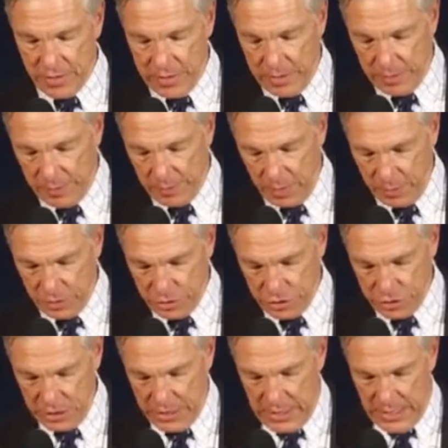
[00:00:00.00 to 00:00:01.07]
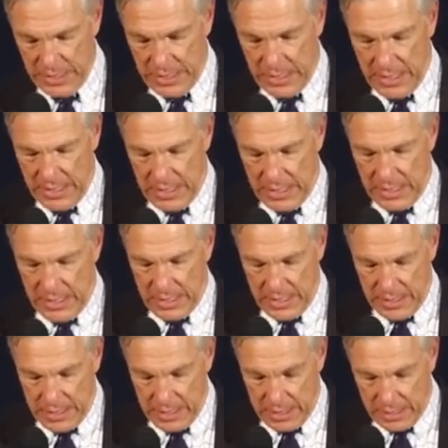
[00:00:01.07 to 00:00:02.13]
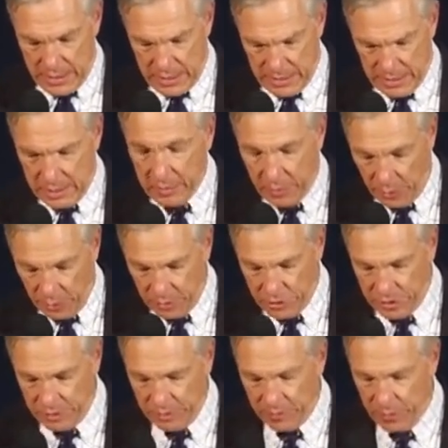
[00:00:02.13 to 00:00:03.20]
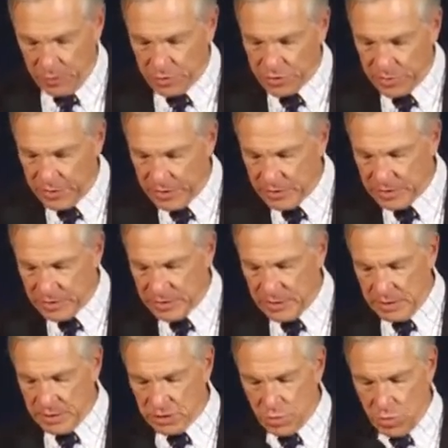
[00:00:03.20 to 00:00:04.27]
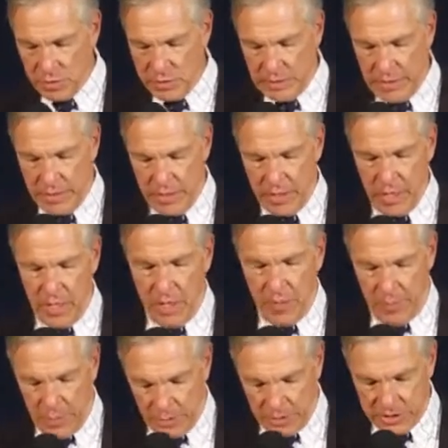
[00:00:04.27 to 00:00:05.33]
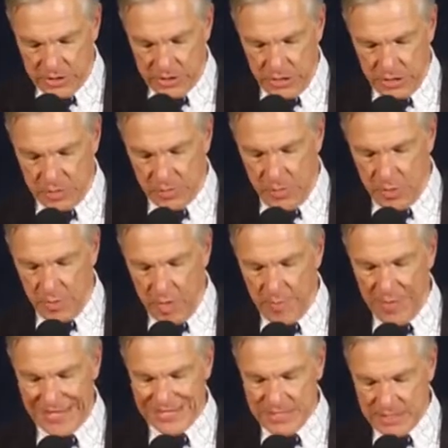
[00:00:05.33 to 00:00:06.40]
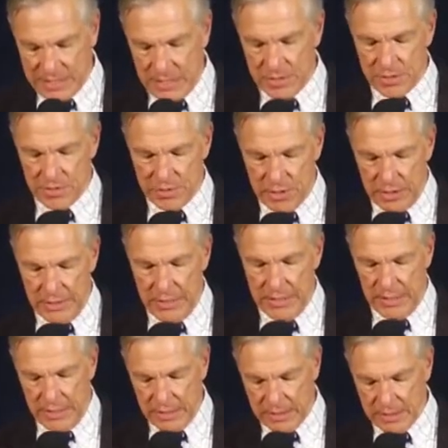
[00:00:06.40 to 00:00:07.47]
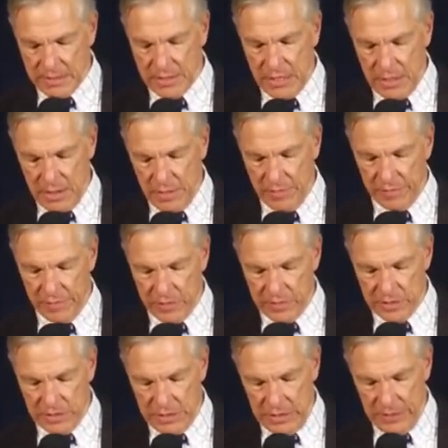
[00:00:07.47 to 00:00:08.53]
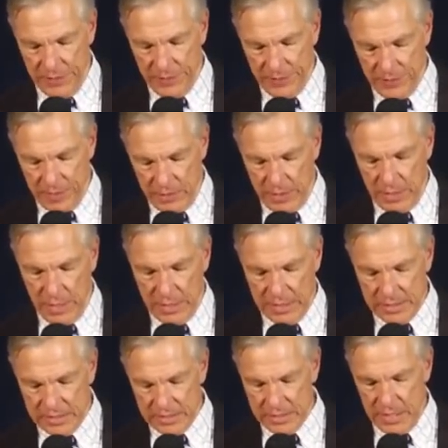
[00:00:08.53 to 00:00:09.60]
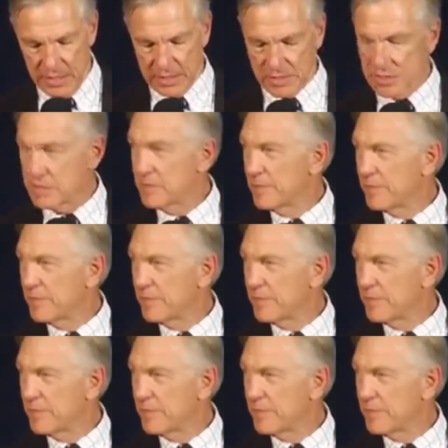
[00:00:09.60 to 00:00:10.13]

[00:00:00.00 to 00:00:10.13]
in Polish and Polish American Studies Coordinator, Polish Studies Program at Central Connecticut State University, United States.